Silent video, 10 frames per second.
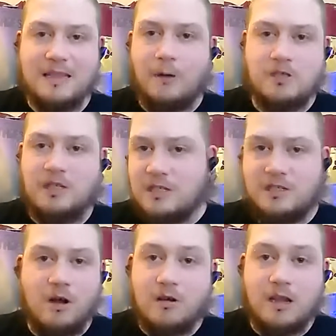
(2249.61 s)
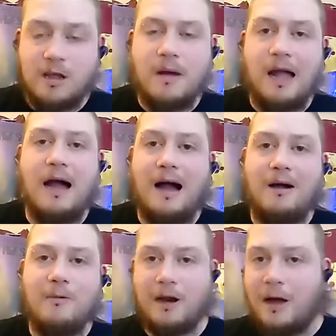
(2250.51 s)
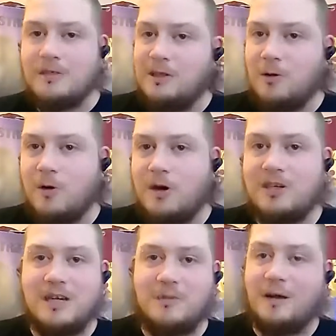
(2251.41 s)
That was Jesus knocking at my heart. When I was in the worship